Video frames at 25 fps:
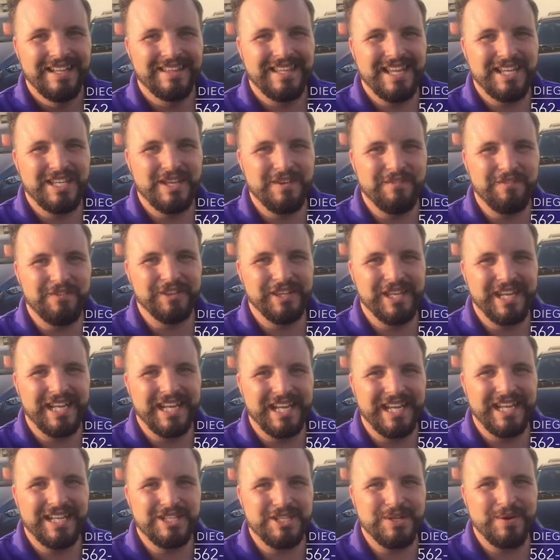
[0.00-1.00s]
Thank you for
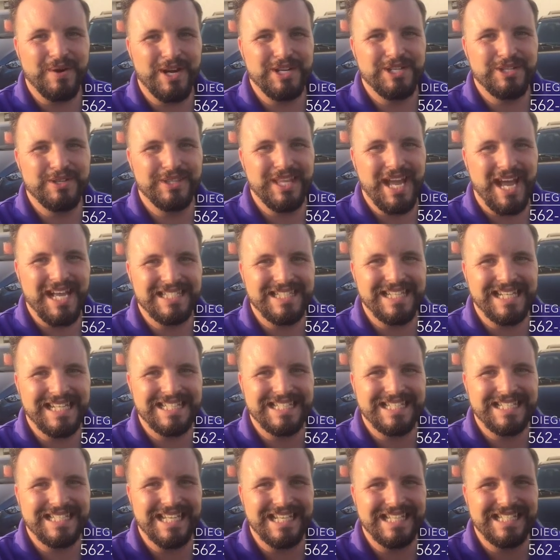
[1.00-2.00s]
looking into our
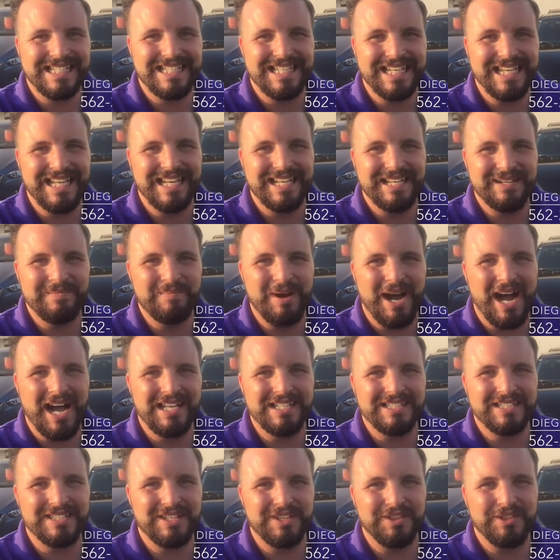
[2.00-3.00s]
2016
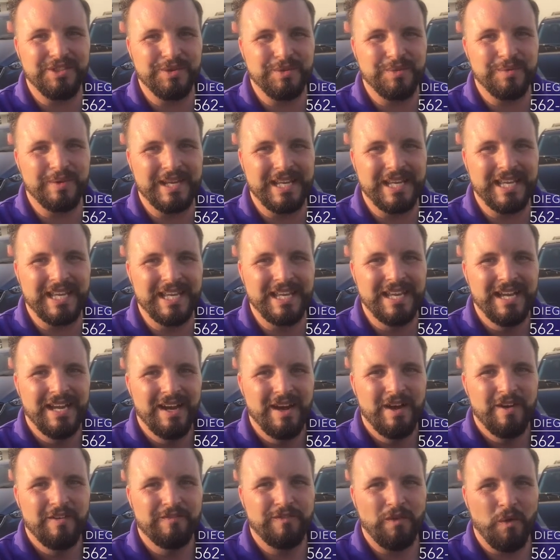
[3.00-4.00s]
Mazda 3
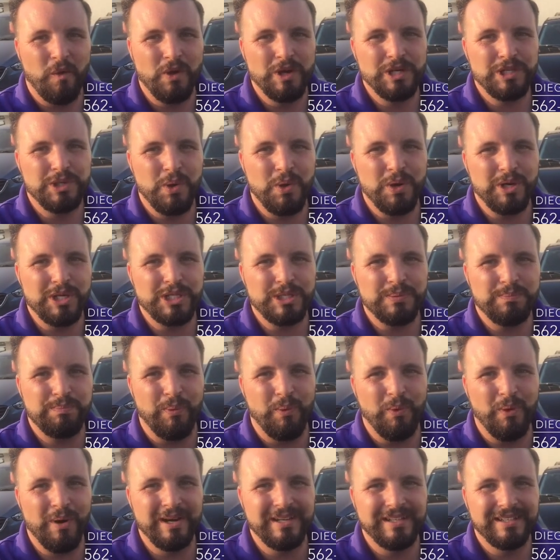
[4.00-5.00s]
four-door
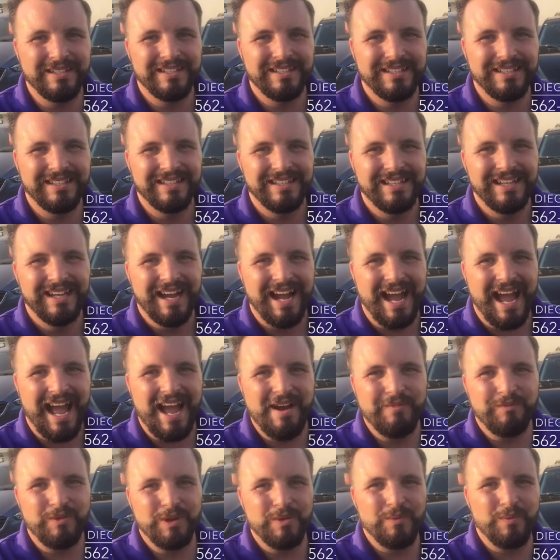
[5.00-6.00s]
sport. I
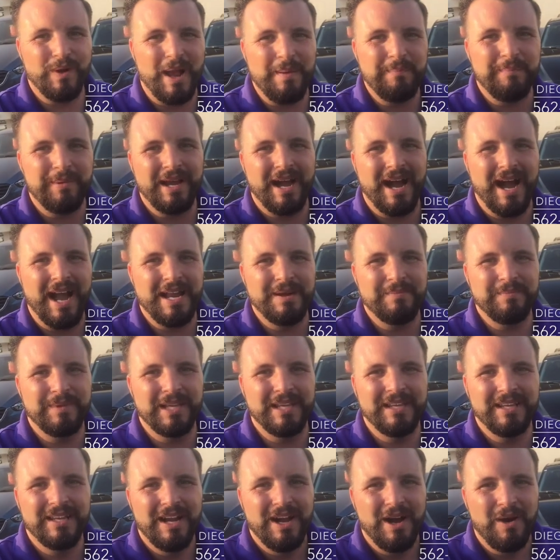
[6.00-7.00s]
have one right behind
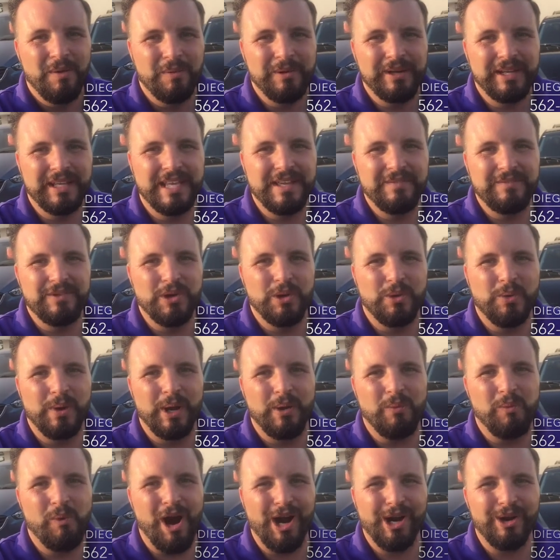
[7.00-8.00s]
me. I want to give you a
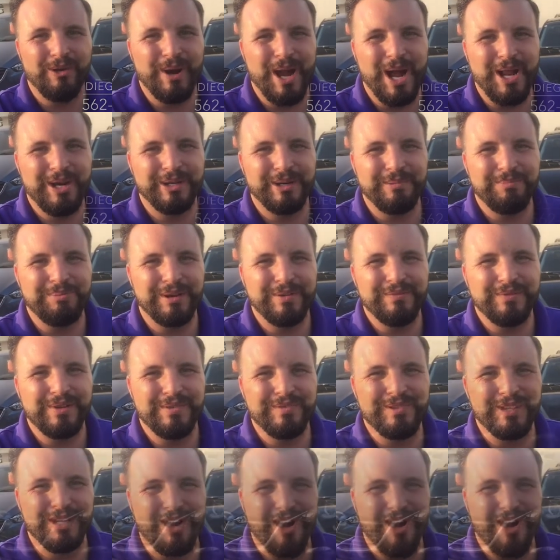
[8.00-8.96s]
quick walk around and a preview of the